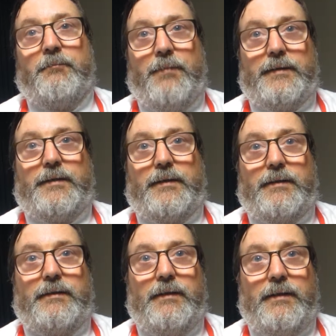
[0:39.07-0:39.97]
better
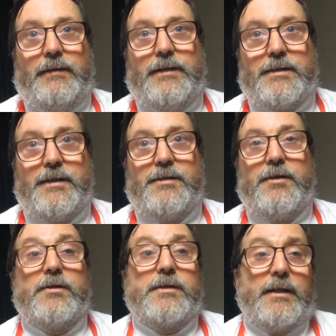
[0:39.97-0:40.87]

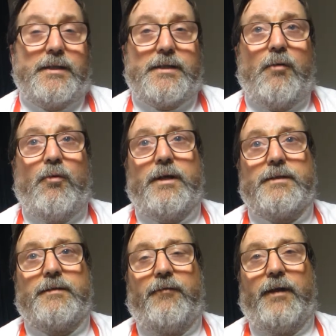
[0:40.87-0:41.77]
decisions and in some
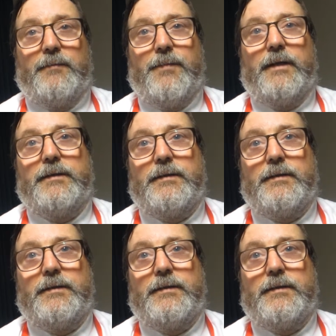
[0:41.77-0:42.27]
ways feel better.